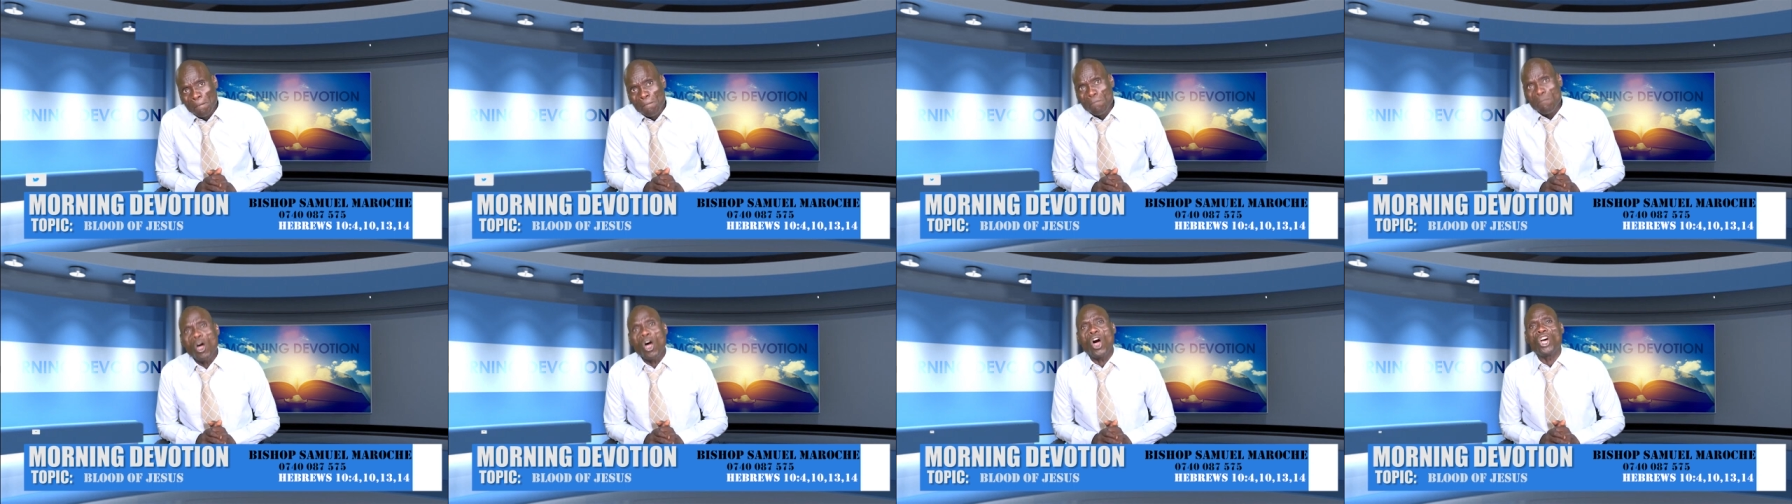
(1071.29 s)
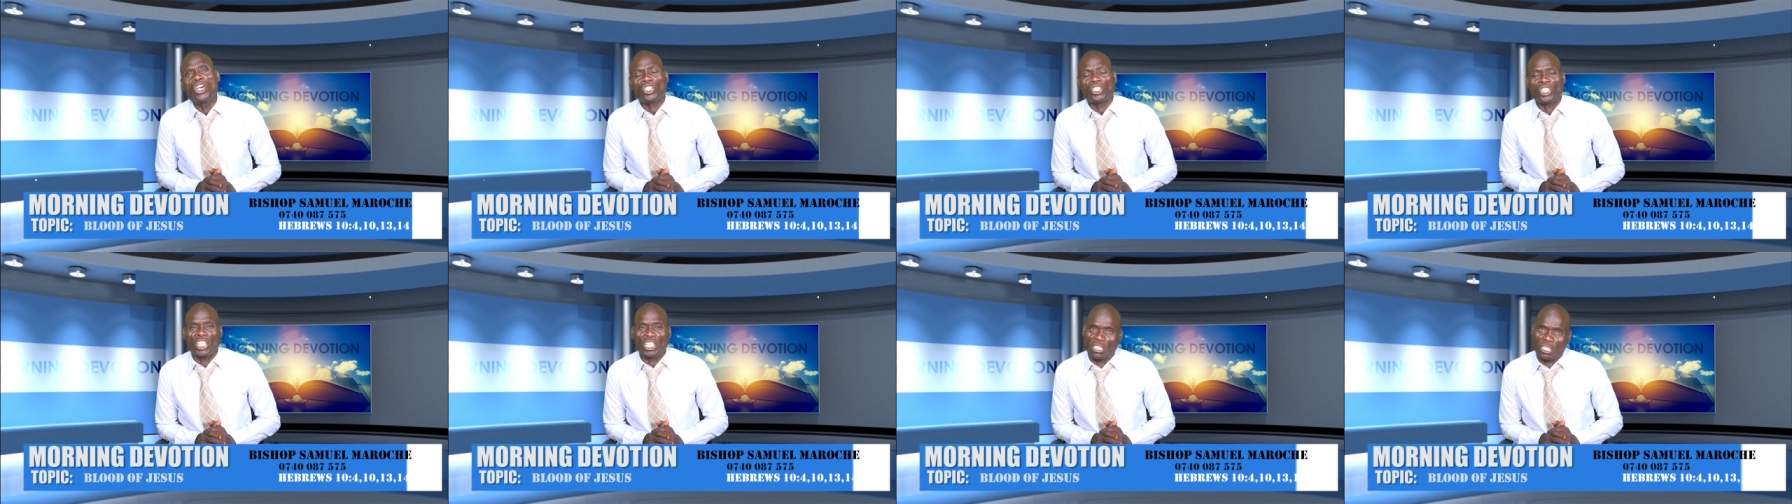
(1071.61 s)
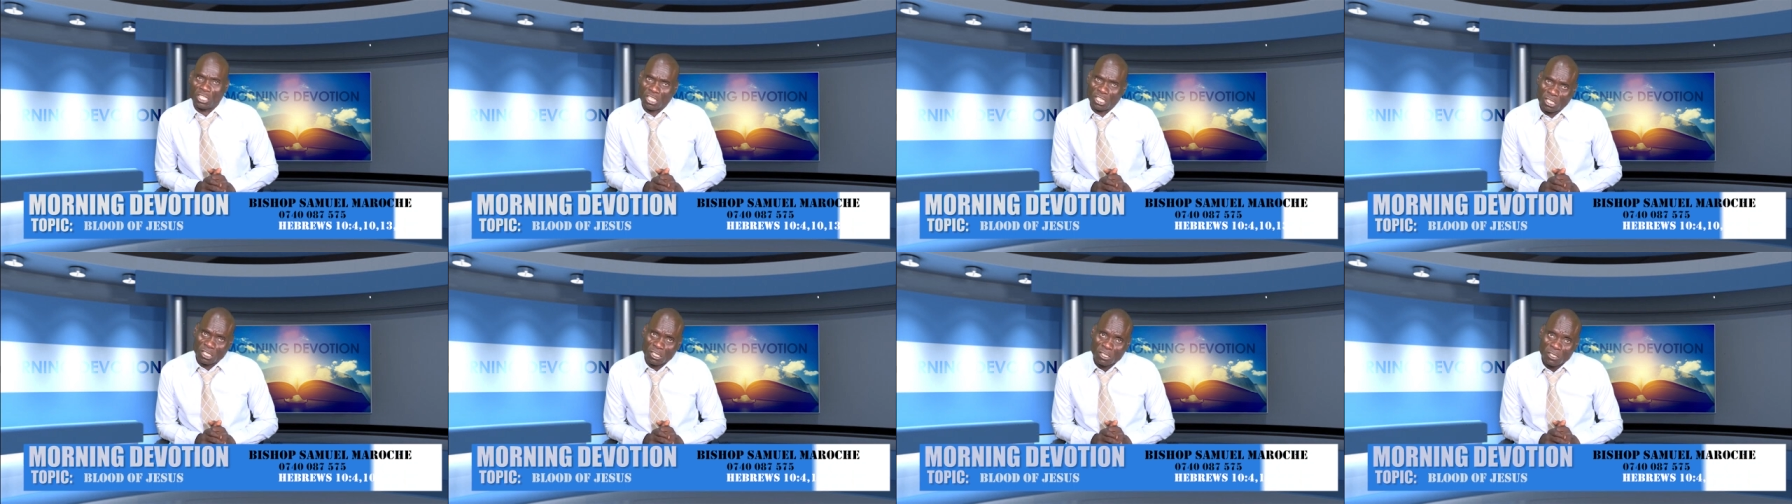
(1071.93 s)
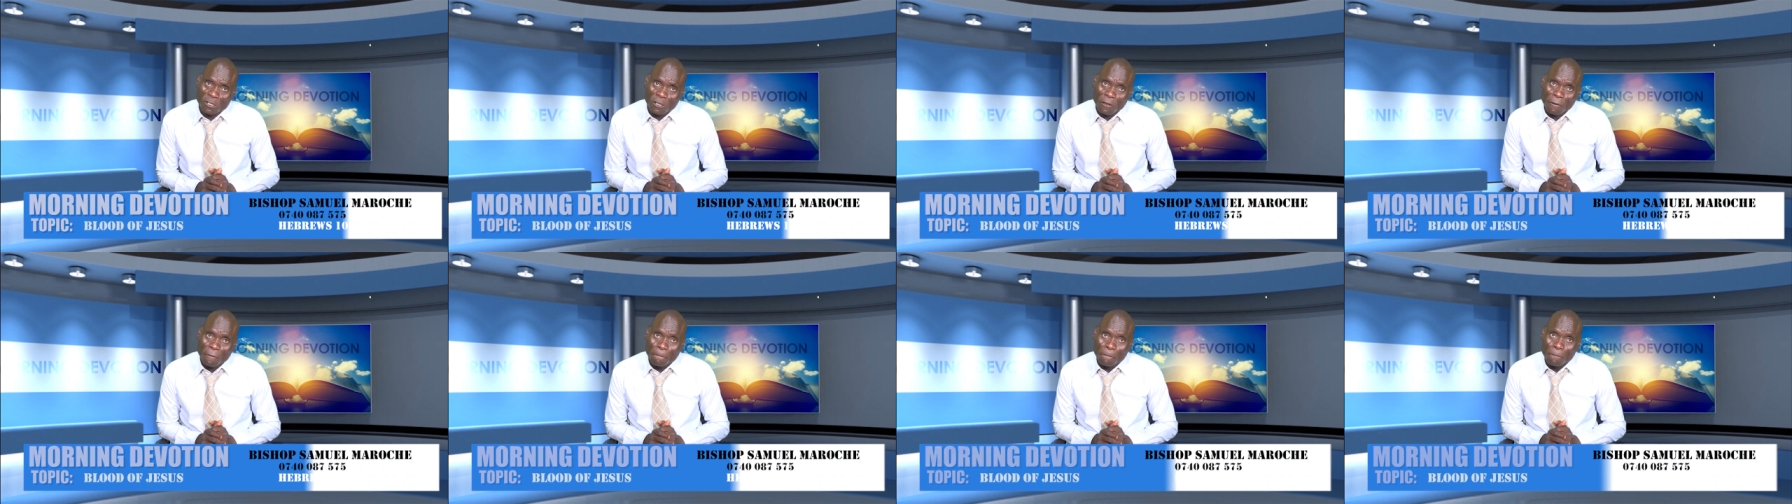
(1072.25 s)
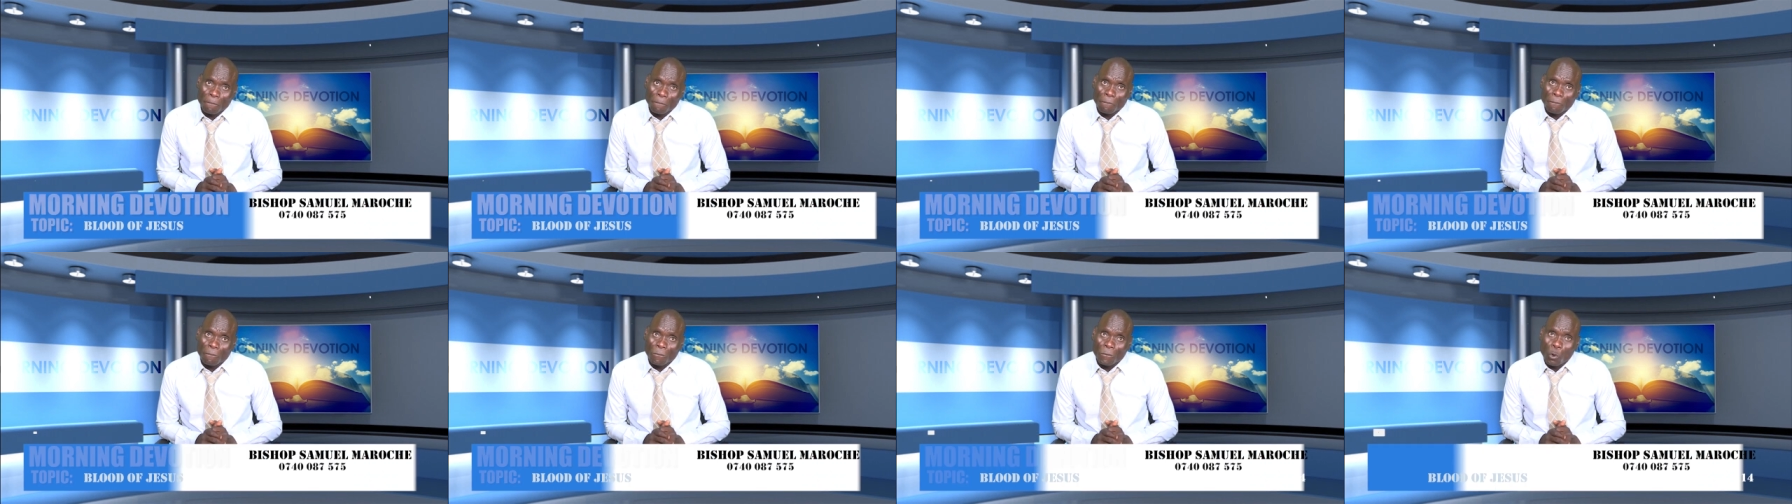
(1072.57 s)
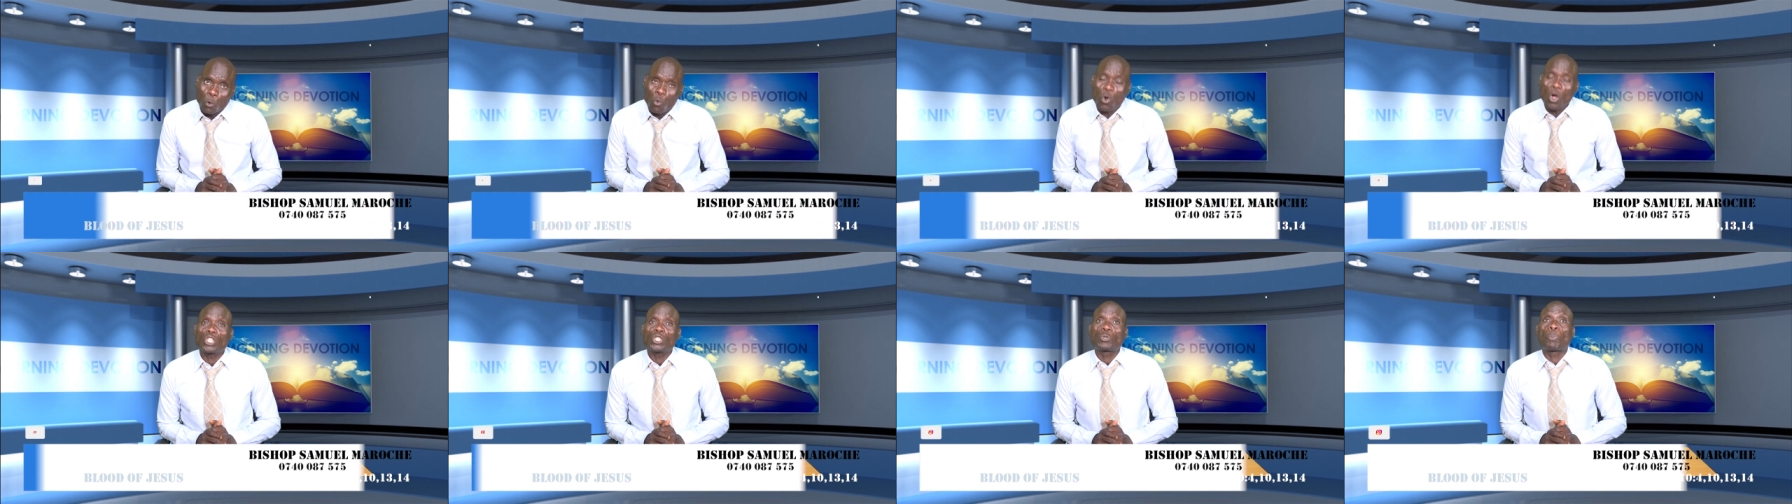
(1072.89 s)
Moses
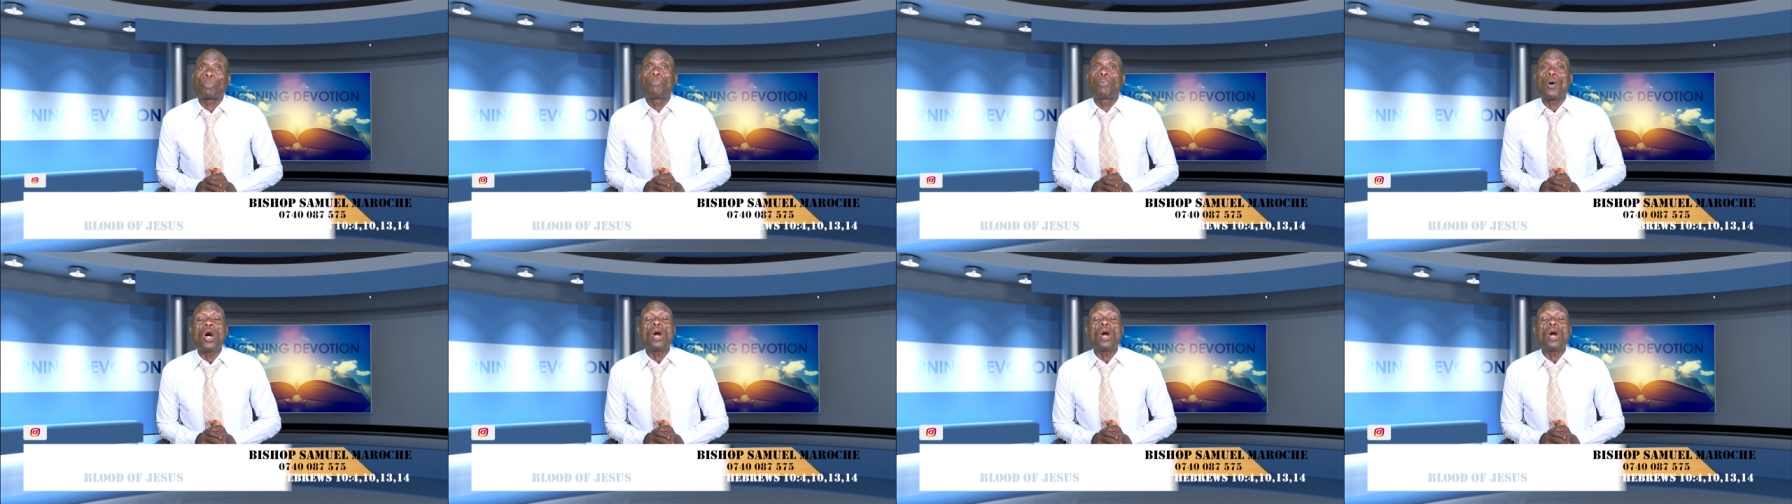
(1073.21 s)
was